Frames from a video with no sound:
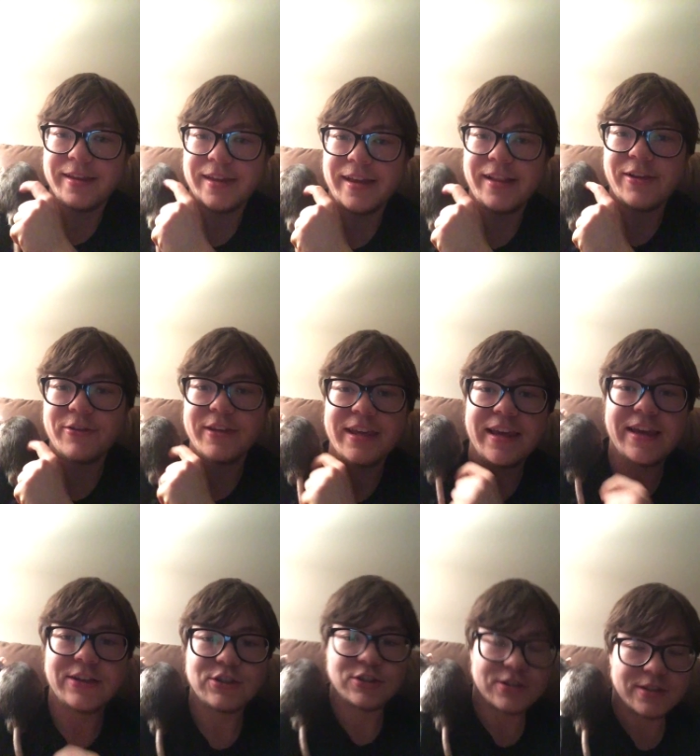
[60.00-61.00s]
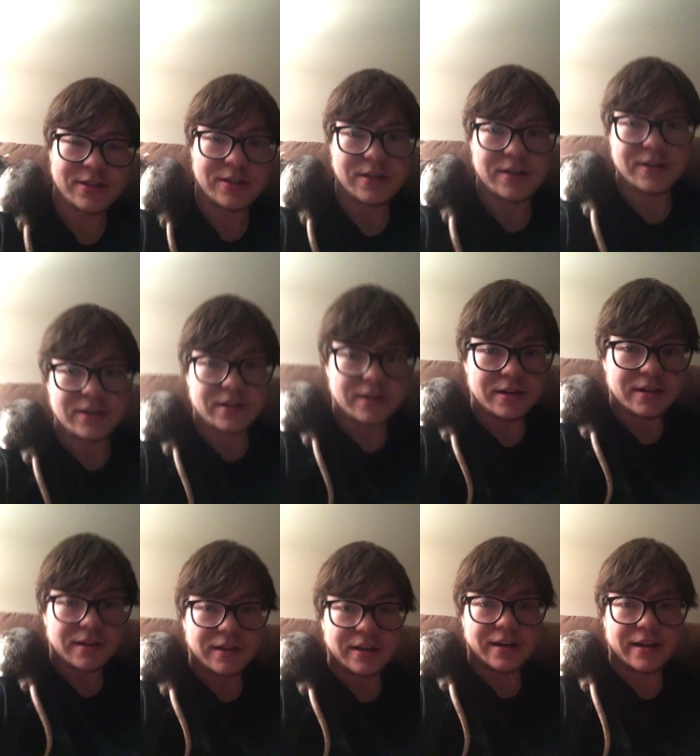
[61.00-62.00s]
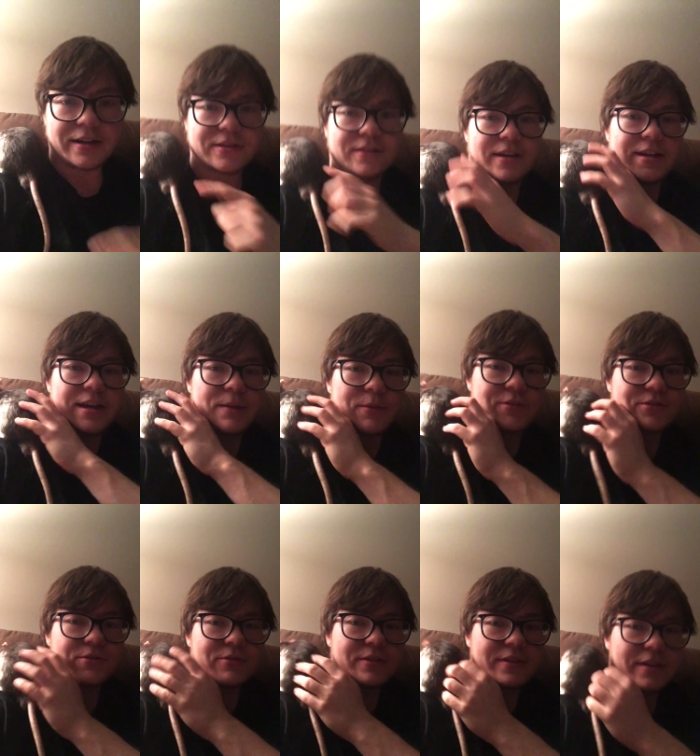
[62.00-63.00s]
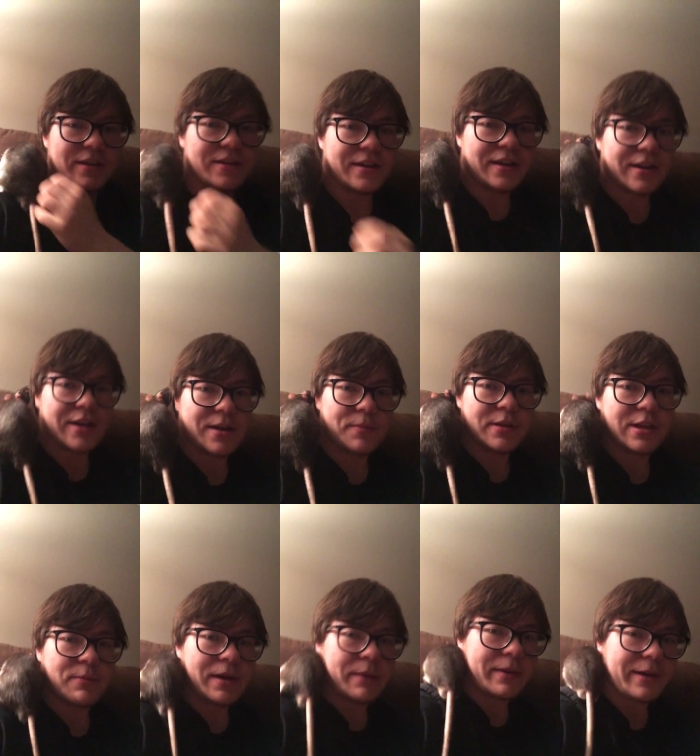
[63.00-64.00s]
hello, Quiche. I am also accompanied by